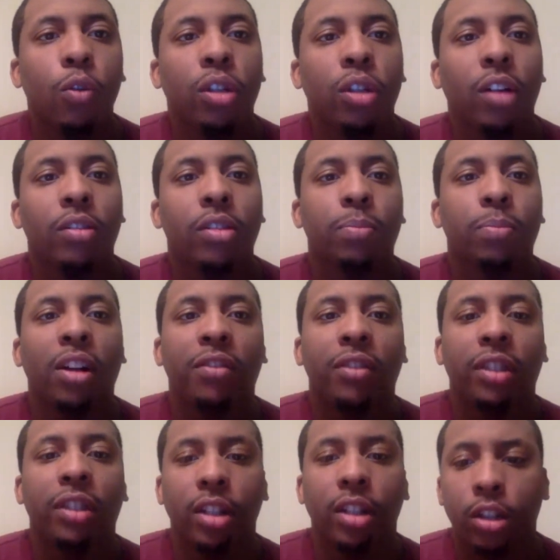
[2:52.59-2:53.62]
That was a
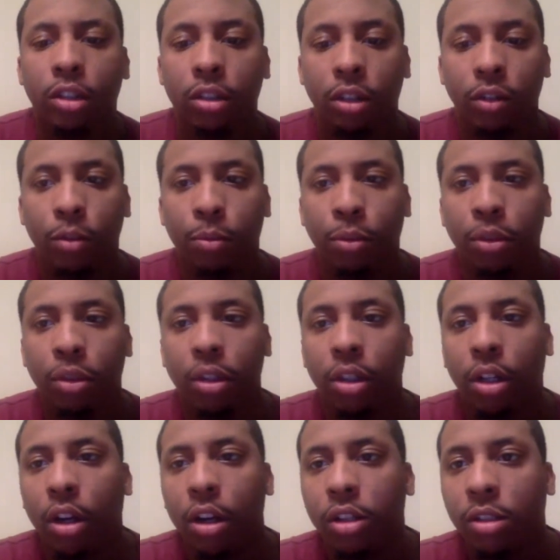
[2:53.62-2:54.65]
perfect injury report.
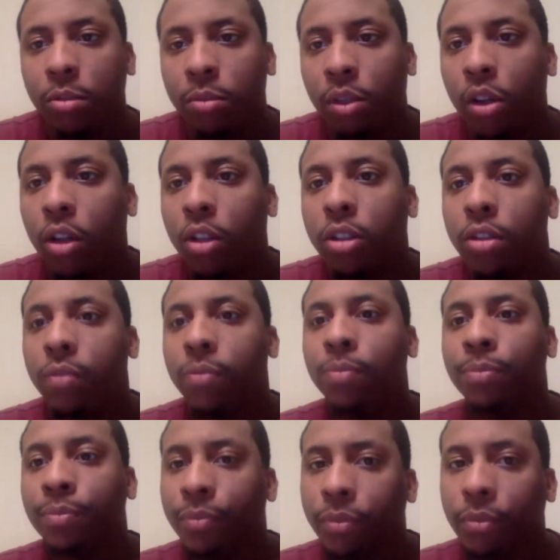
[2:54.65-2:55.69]
Awesome, awesome.
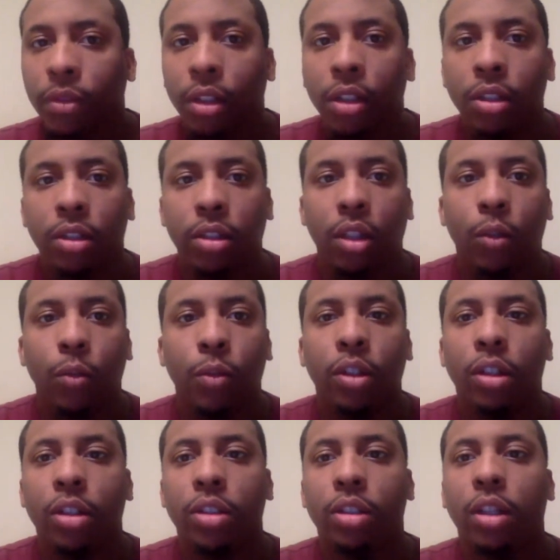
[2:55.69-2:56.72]
So we're
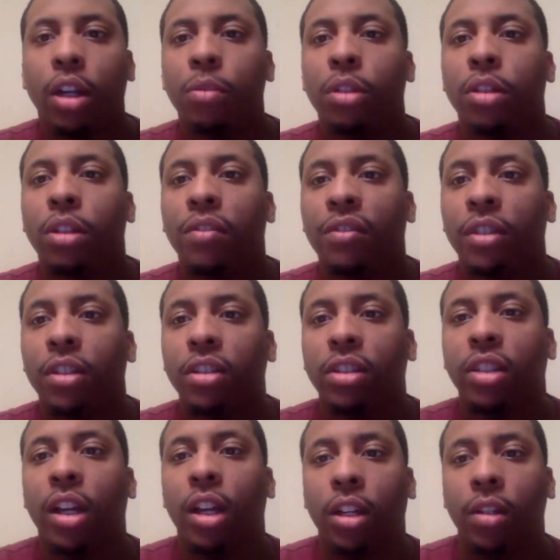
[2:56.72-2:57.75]
going to start with the first
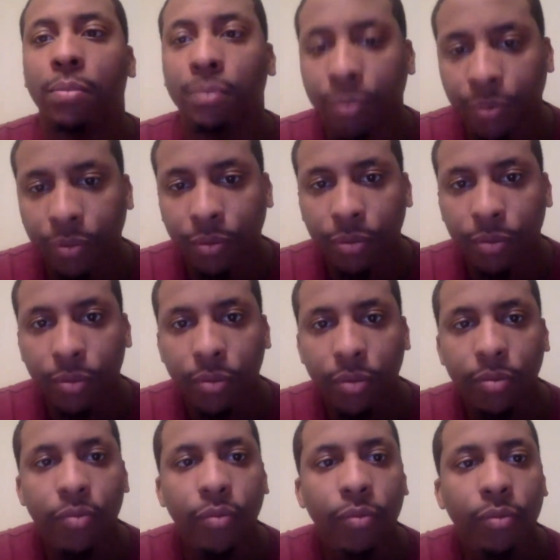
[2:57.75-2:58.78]
game.
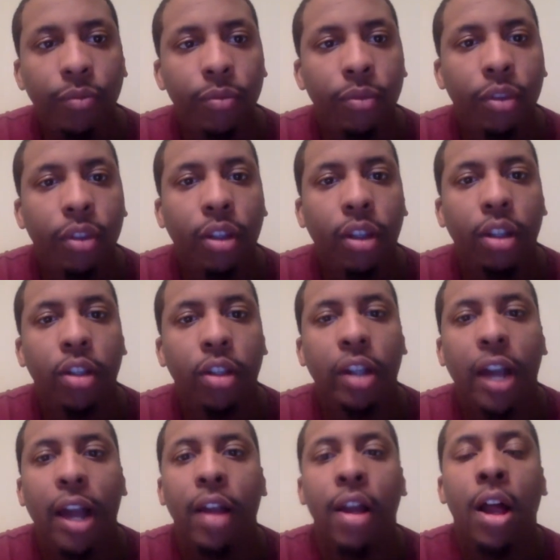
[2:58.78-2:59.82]
You
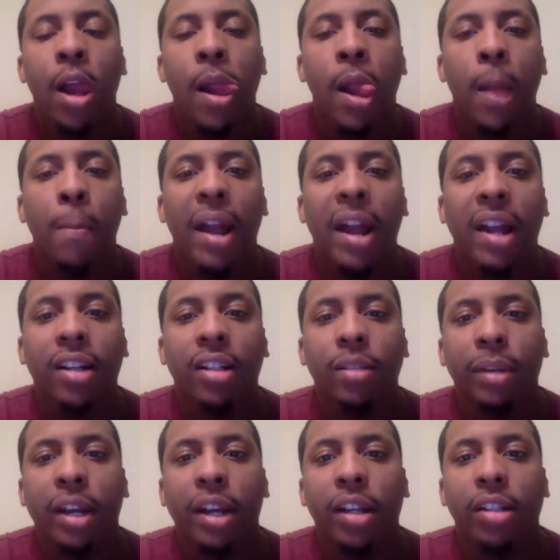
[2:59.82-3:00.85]
got Packers
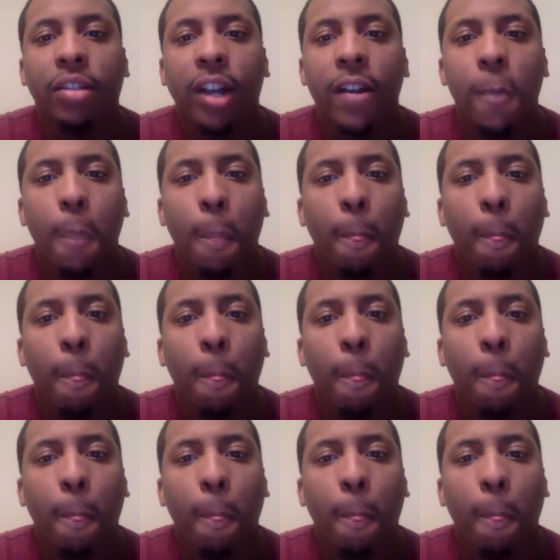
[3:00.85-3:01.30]
Bears, right?